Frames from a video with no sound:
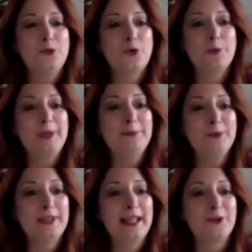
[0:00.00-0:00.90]
for
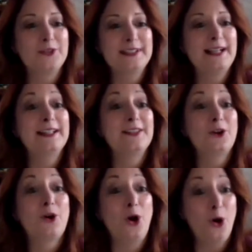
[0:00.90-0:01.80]
people that are selling
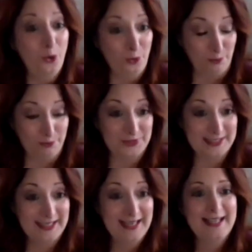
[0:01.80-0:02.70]
their homes,
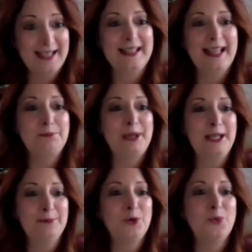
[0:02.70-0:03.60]
that
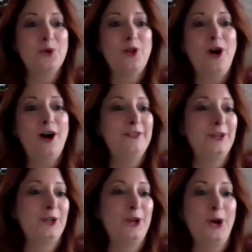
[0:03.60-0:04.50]
people will
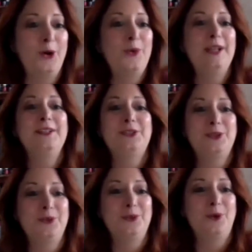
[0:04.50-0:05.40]
often go
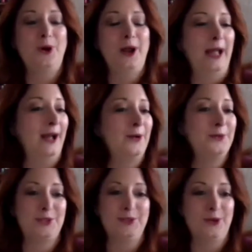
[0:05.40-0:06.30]
into
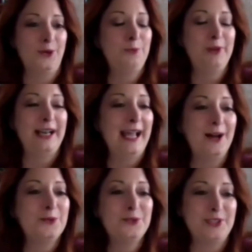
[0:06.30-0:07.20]
houses, open
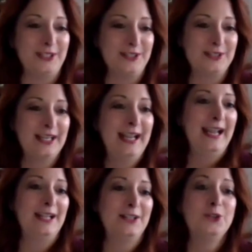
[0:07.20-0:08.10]
houses,
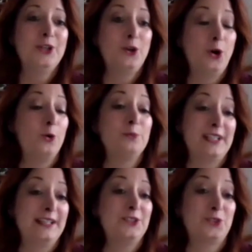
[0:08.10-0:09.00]
and look at homes
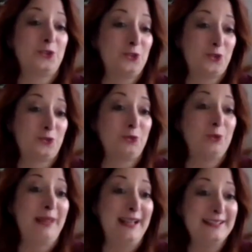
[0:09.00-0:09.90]
and search through the
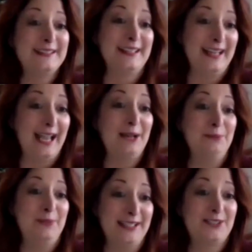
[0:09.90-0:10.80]
medicine
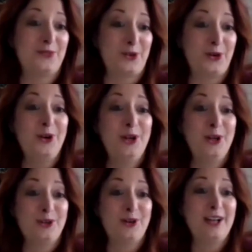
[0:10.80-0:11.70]
cabinets for
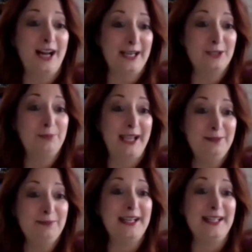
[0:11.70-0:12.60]
narcotic
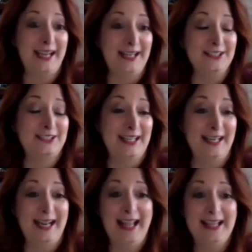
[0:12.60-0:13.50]
pain
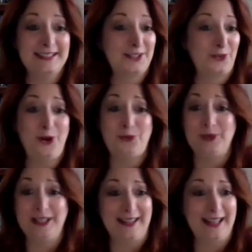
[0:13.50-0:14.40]
medication. And they're not
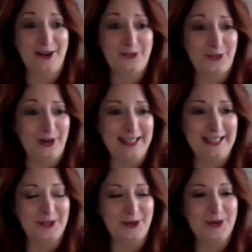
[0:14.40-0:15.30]
really there for any
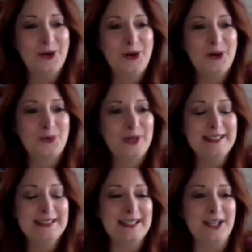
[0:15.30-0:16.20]
other
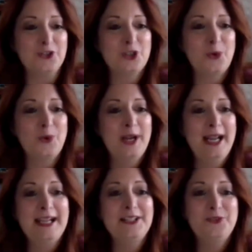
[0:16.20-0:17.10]
reason. So
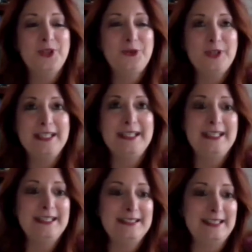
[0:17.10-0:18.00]
it's very
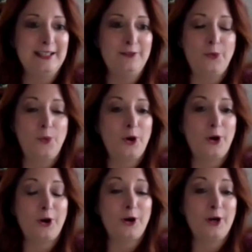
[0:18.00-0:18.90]
easy
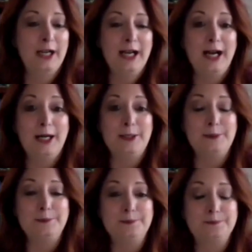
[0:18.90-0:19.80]
for
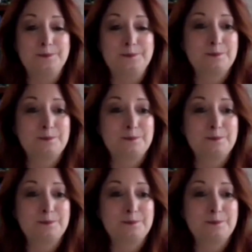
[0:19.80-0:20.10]
family